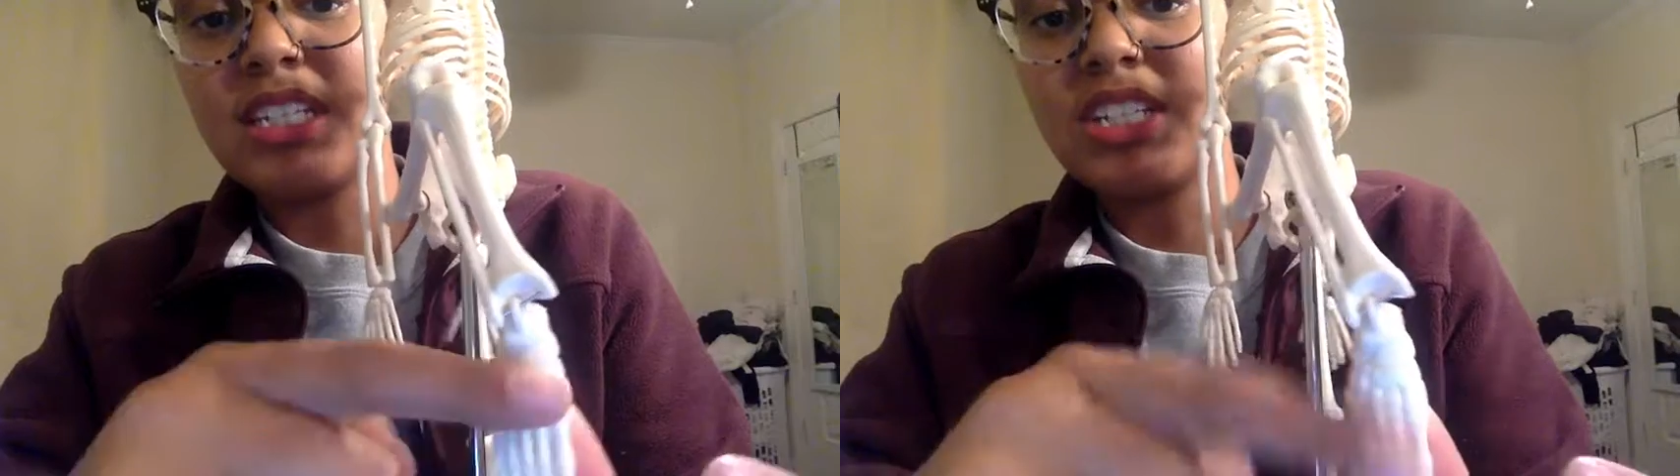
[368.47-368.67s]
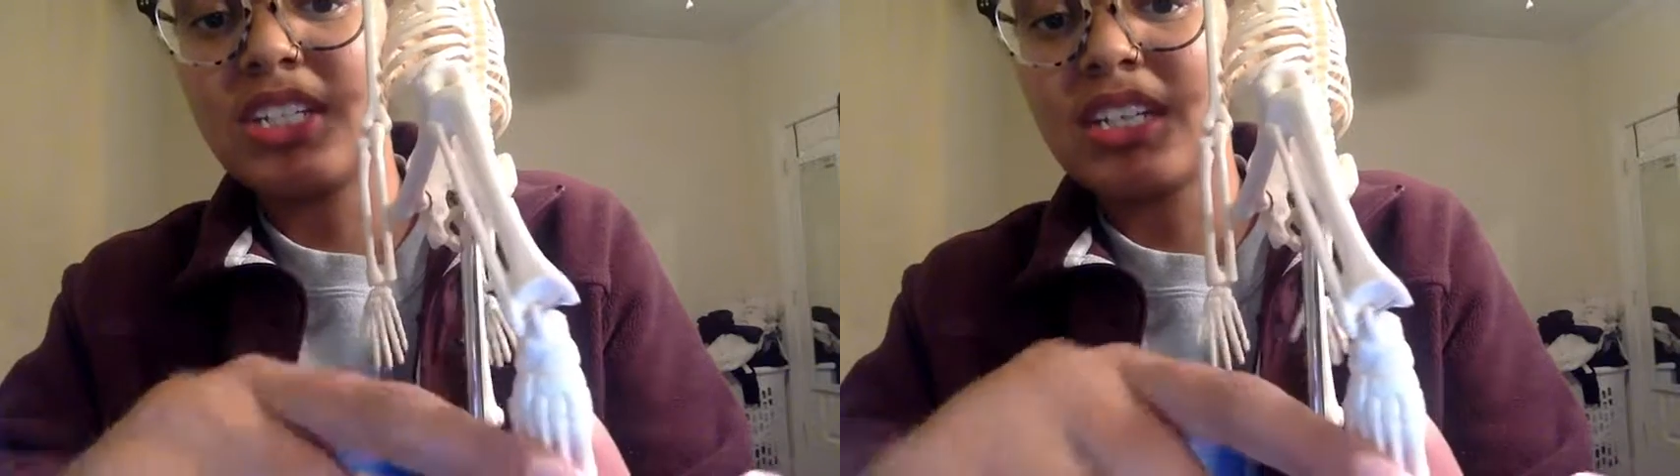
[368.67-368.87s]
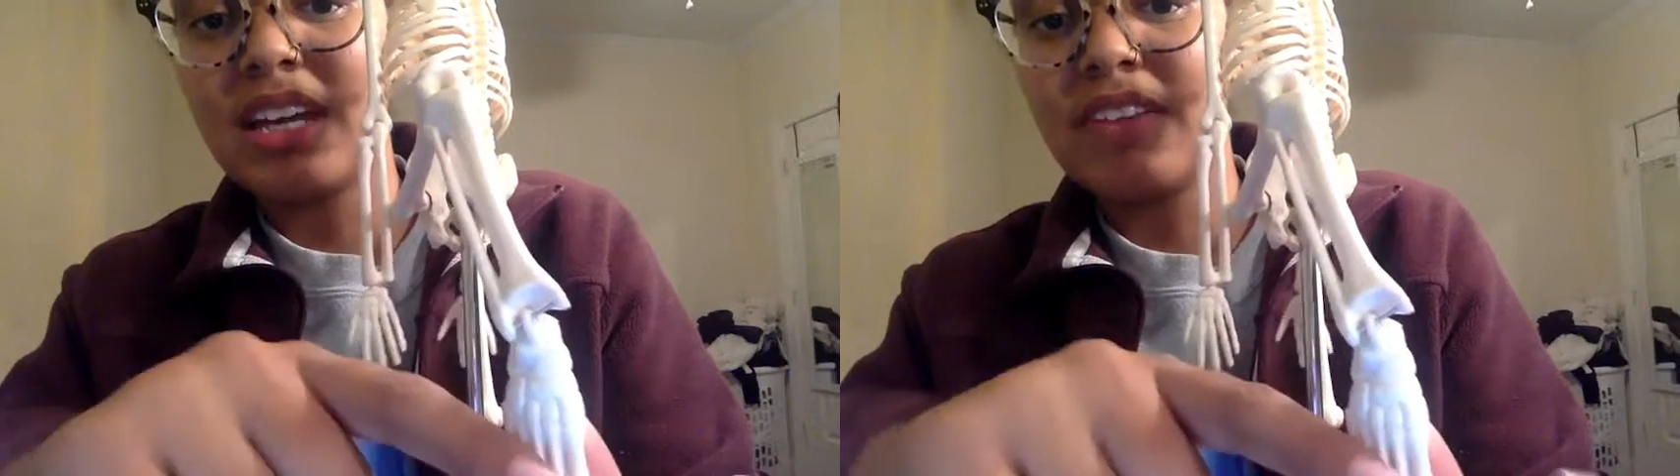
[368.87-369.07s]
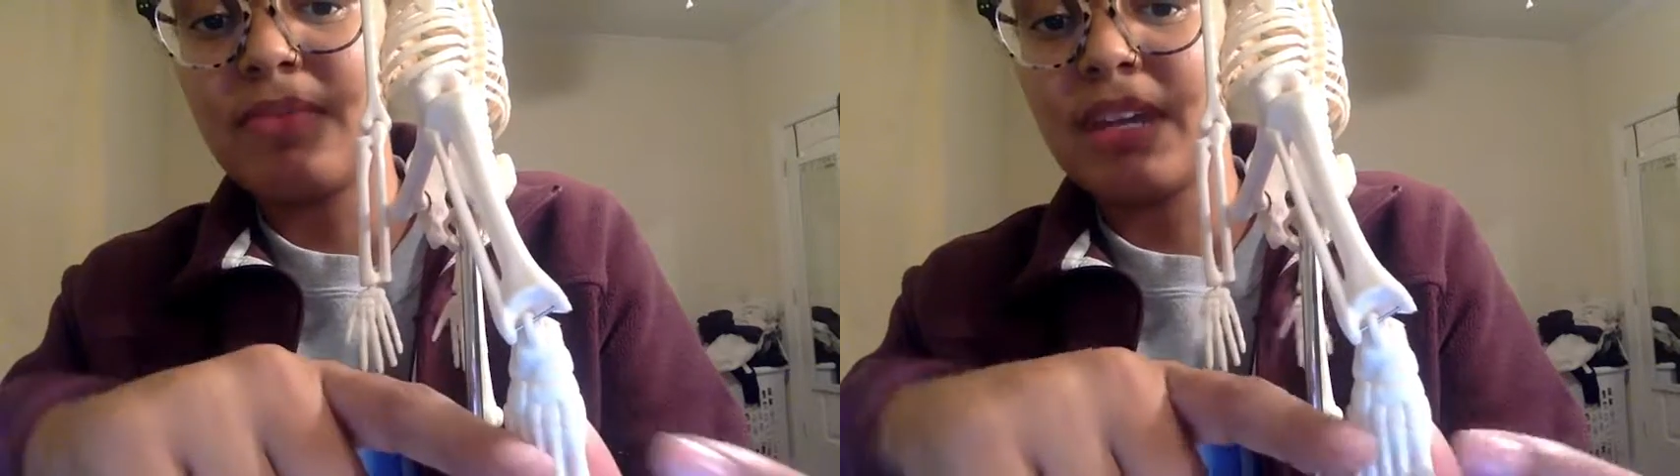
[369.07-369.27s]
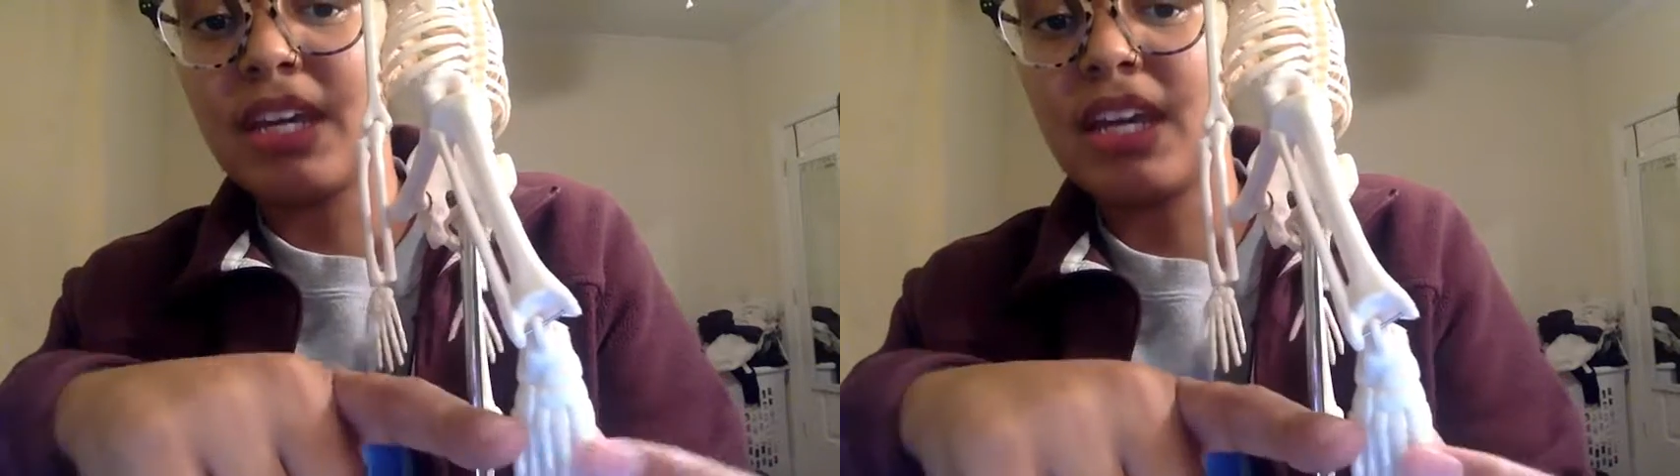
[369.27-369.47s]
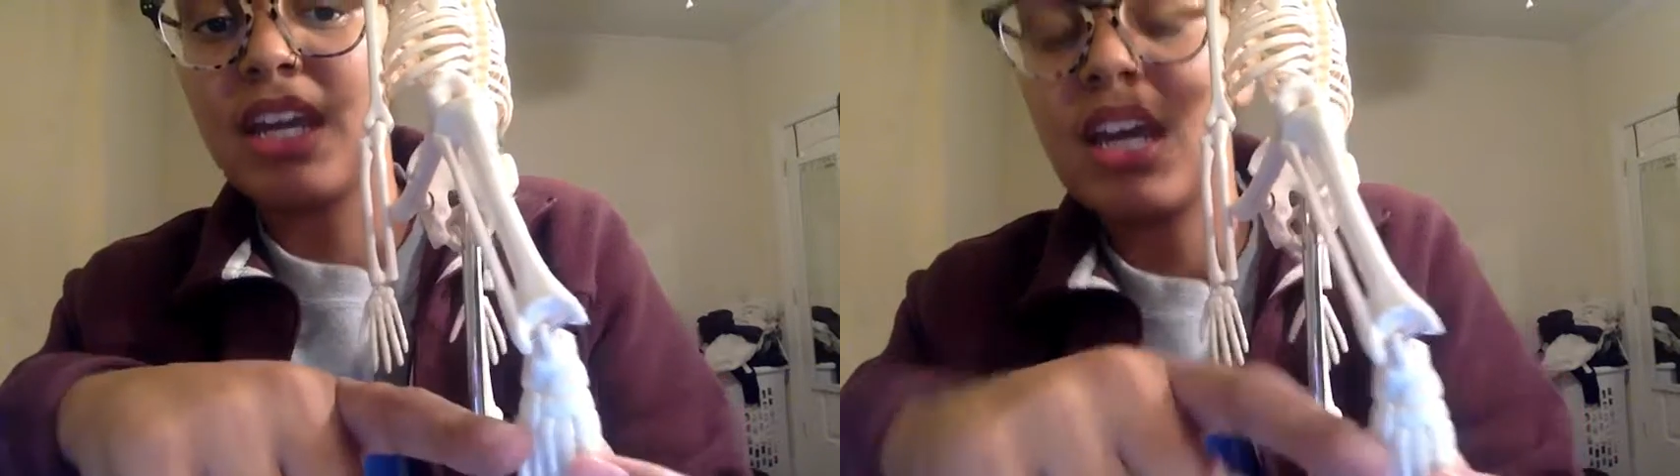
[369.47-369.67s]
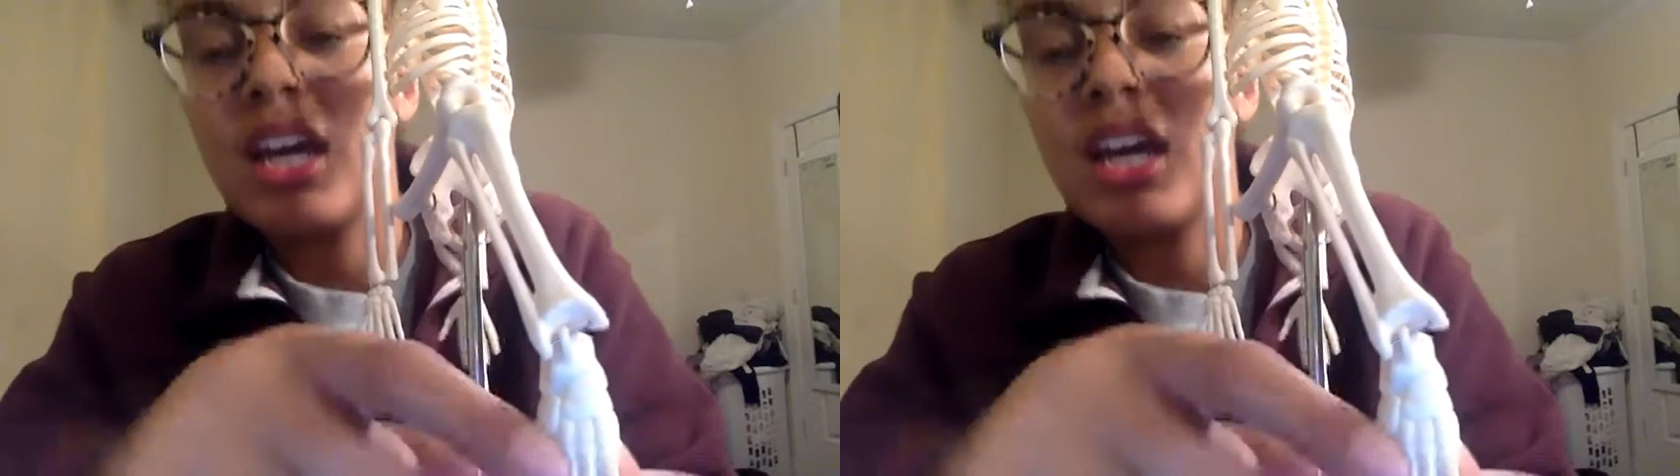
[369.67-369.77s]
is just kind of making